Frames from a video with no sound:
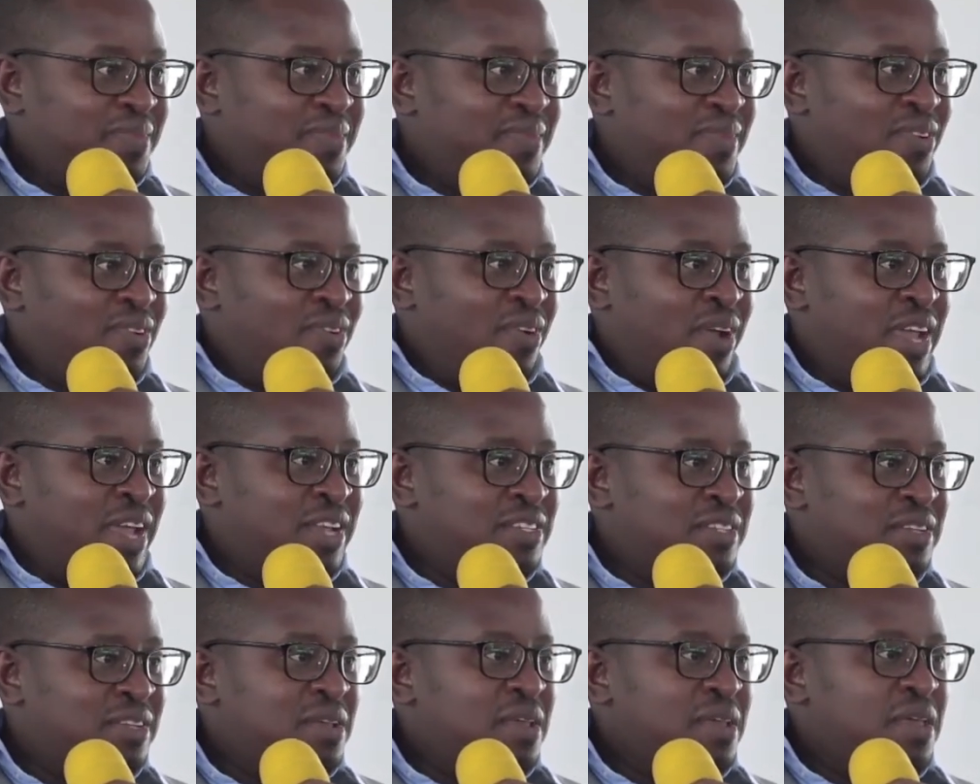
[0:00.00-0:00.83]
right?
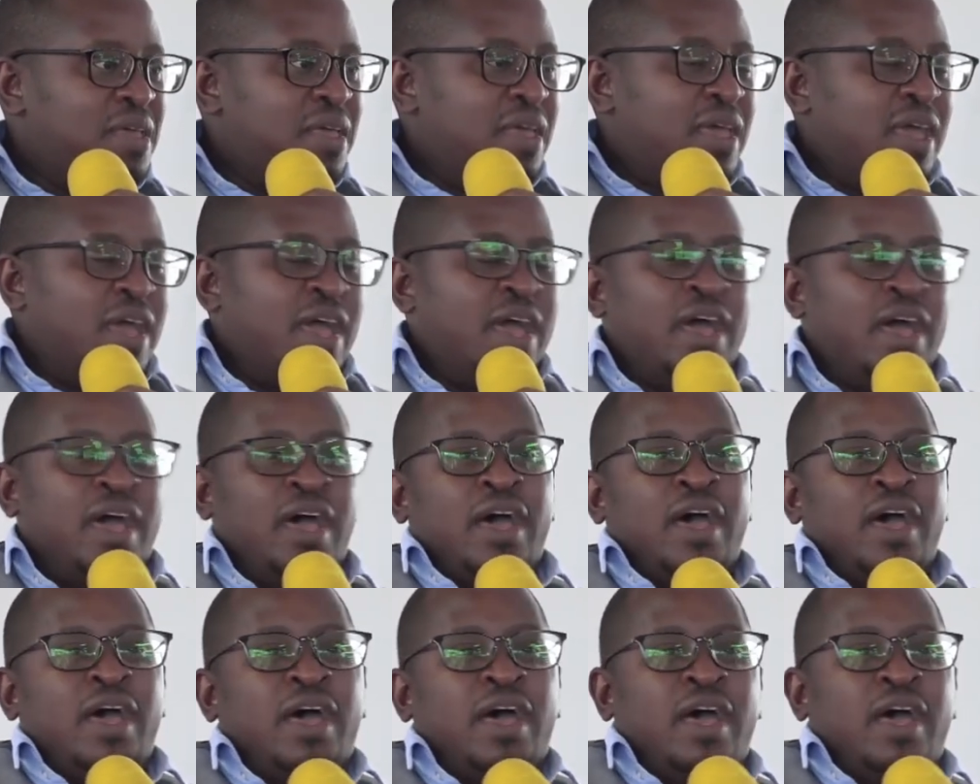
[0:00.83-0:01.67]

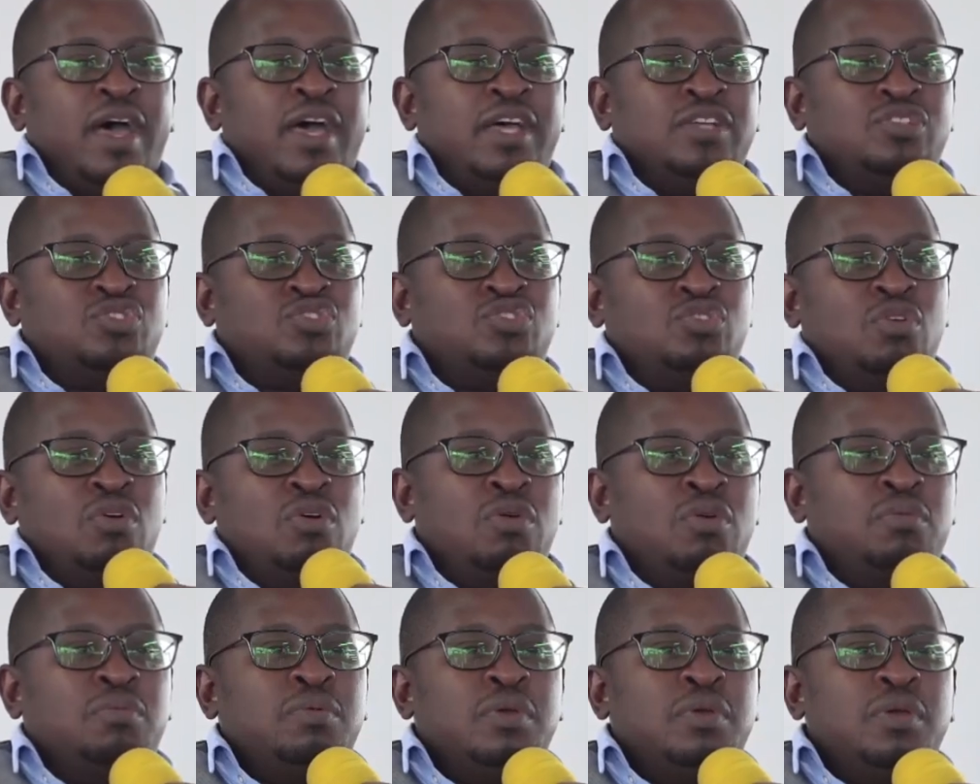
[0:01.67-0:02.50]

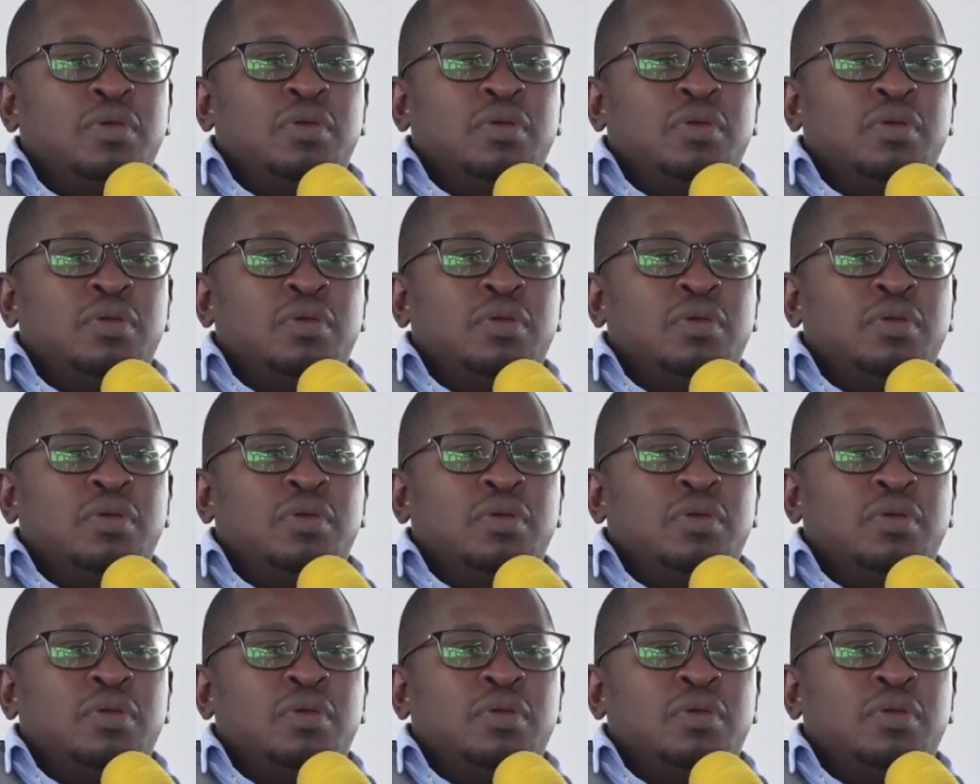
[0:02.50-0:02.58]
So